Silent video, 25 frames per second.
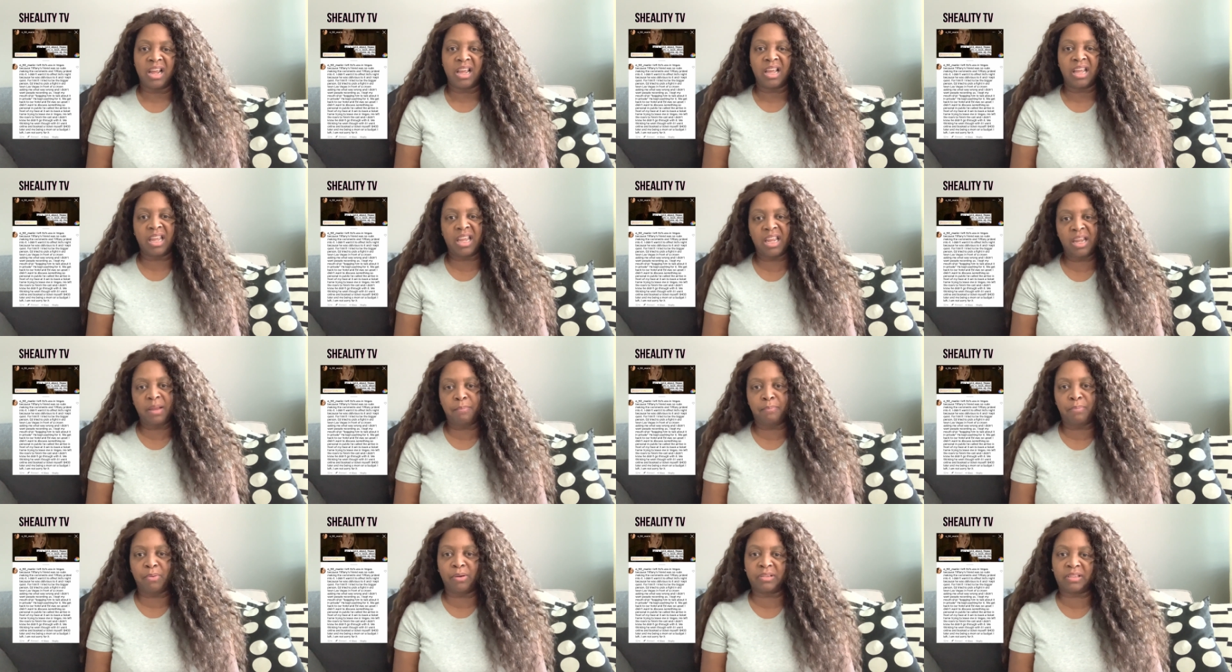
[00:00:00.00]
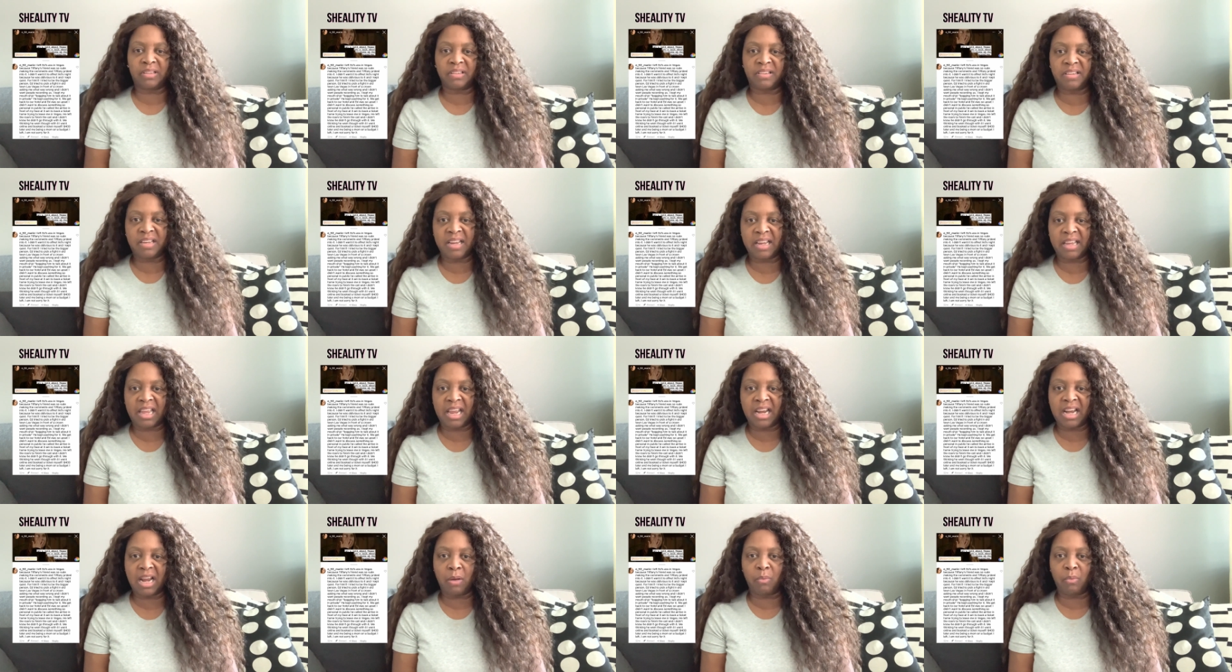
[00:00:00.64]
he booked a
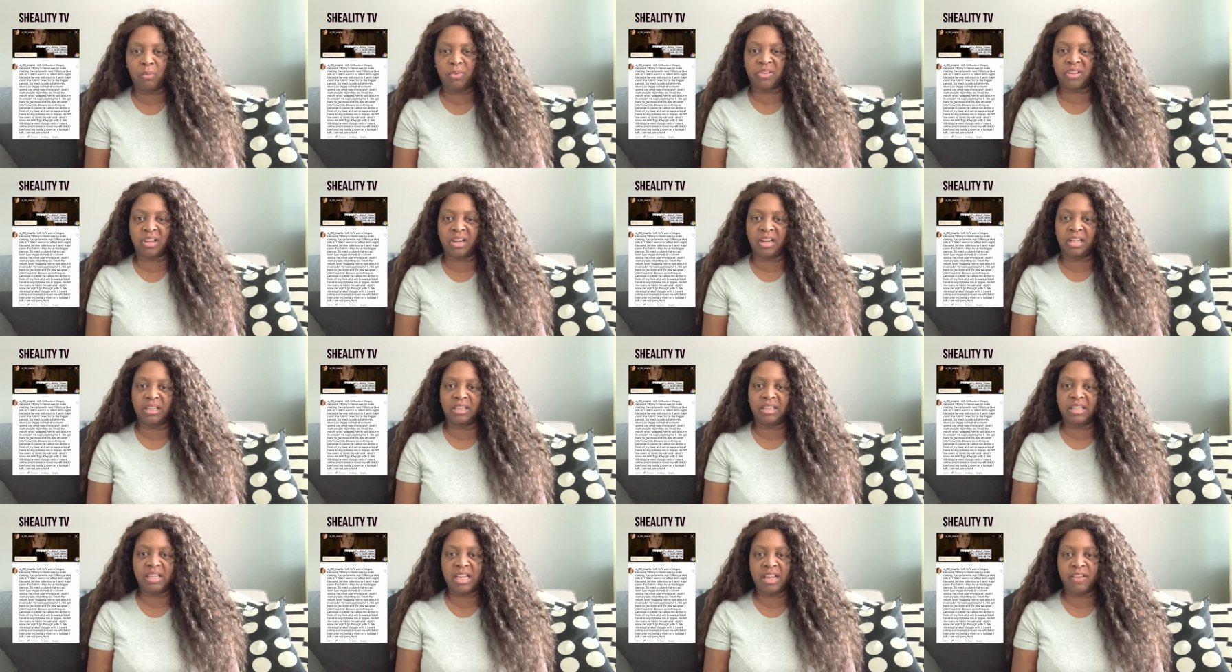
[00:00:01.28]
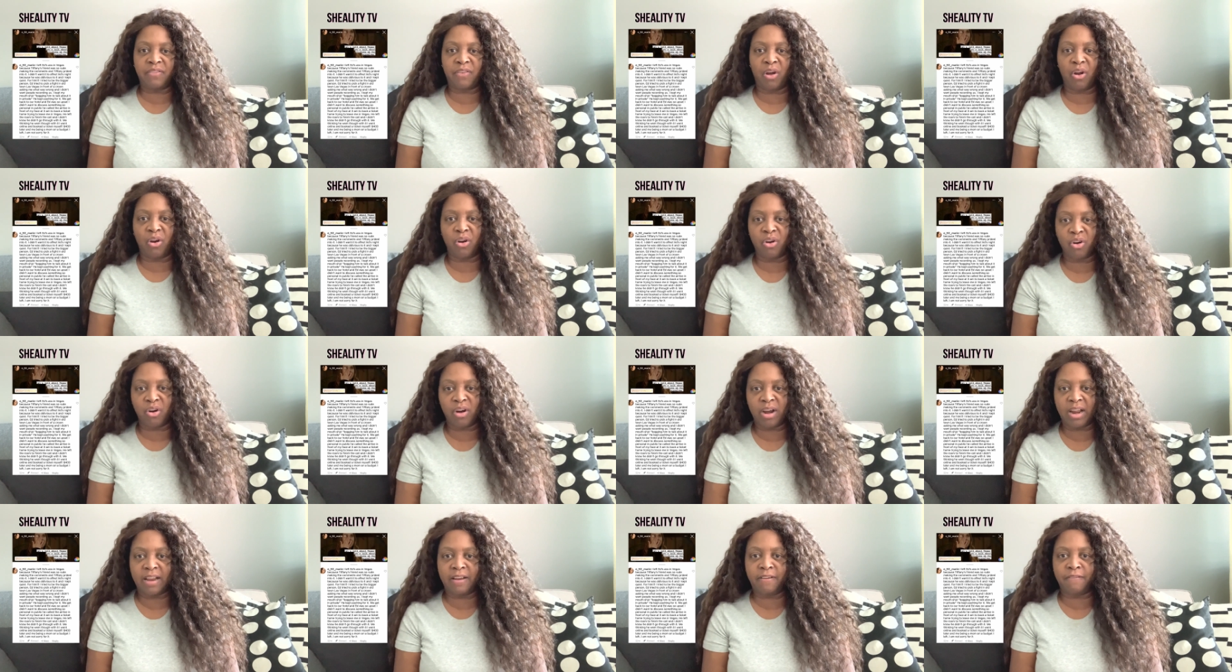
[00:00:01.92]
ticket and was gonna leave
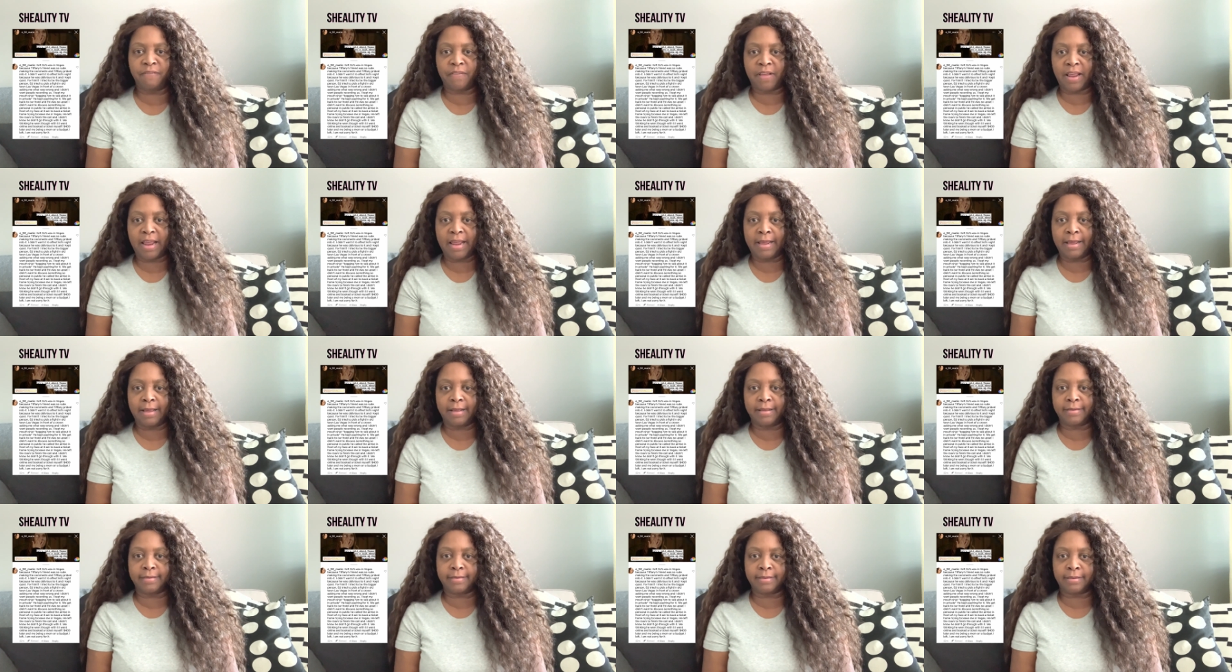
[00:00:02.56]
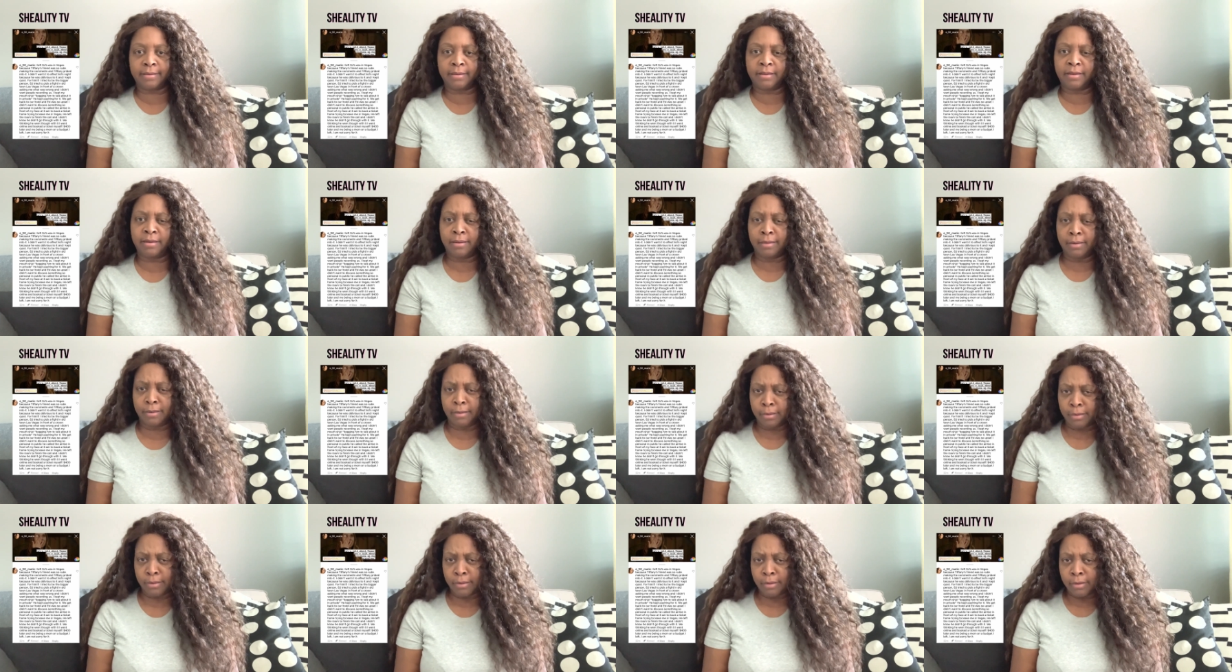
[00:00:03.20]
her in Vegas.
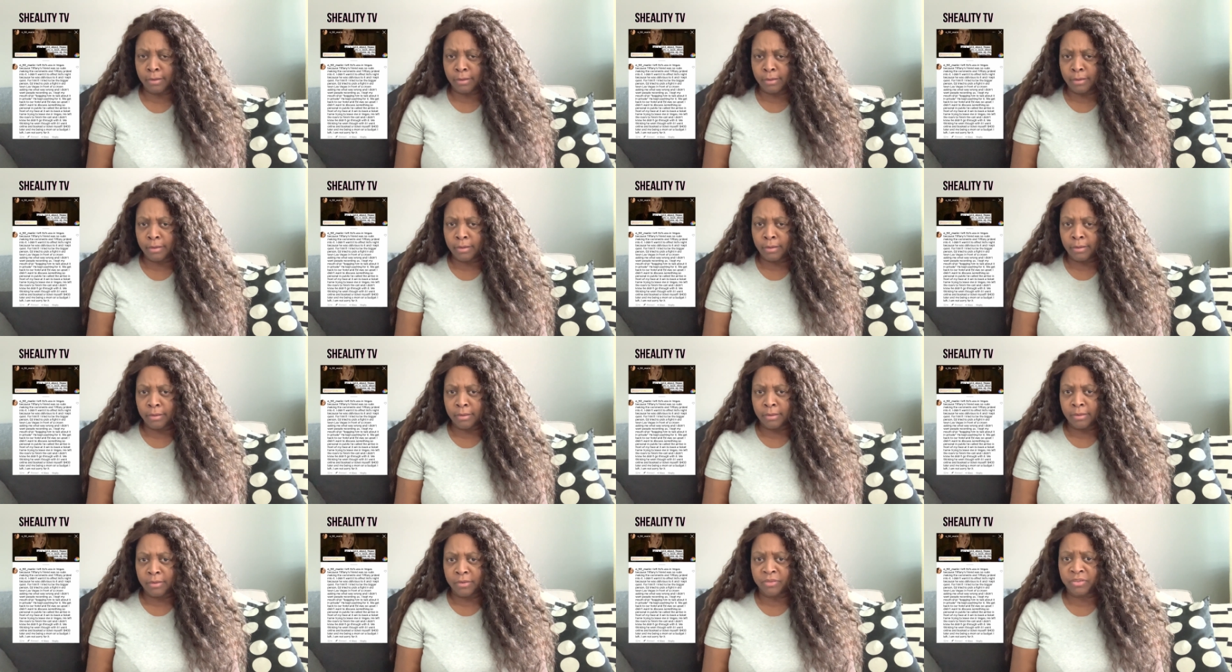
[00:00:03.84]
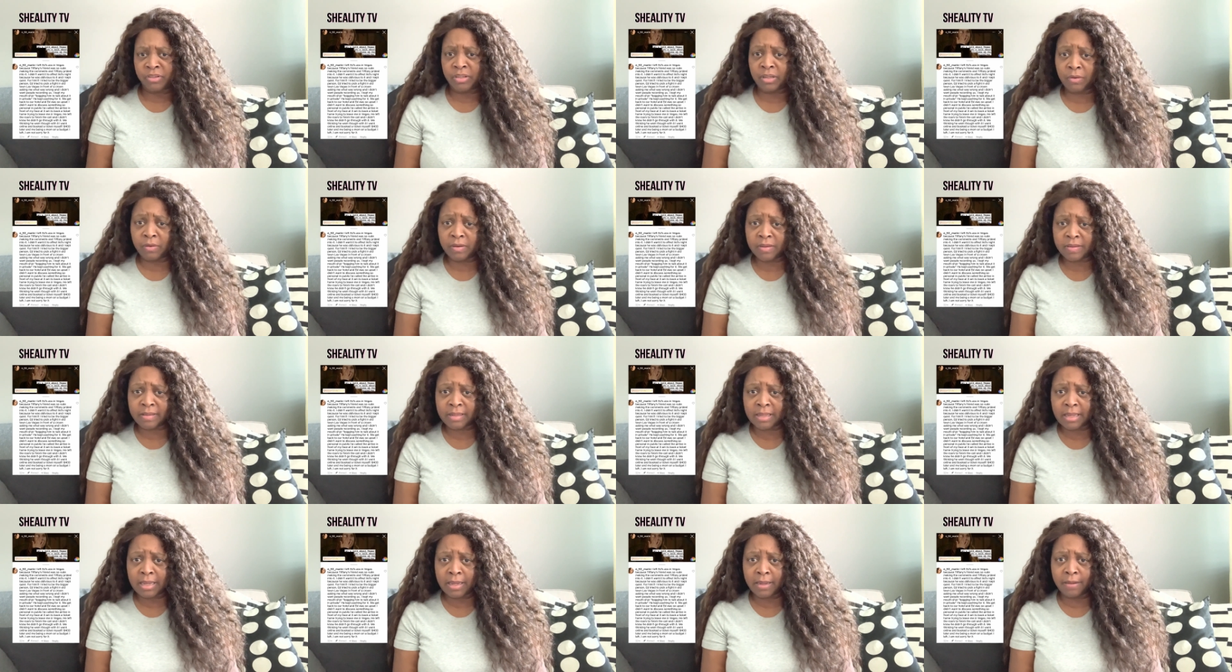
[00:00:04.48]

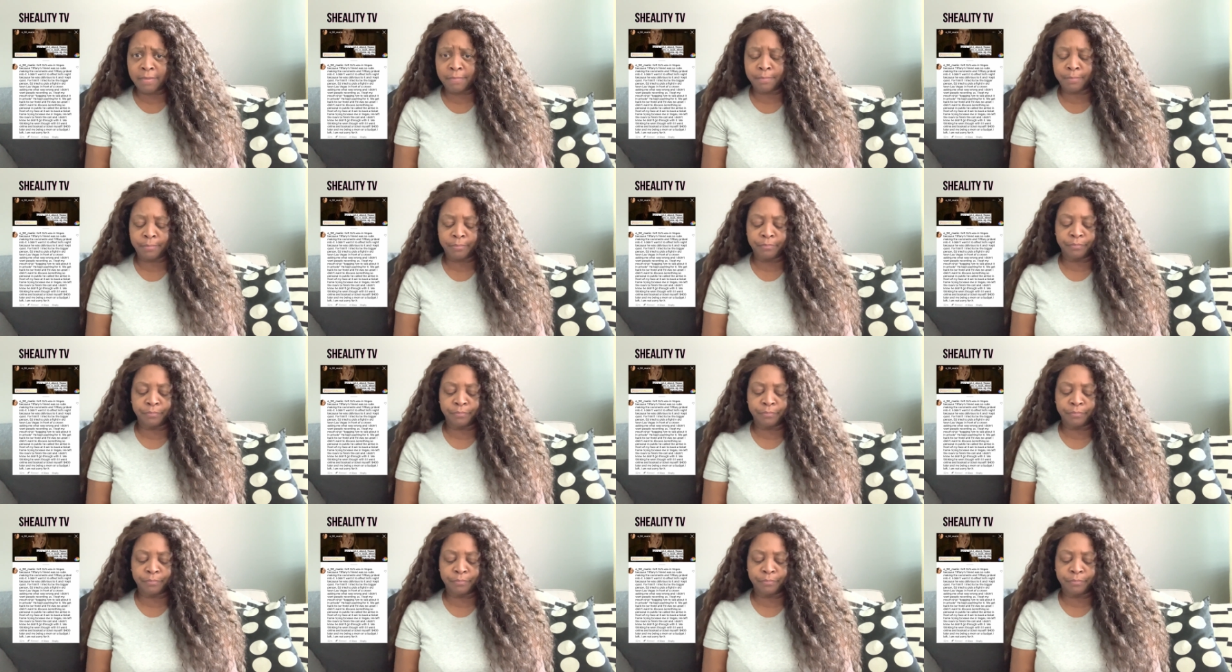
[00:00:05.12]
Seriously?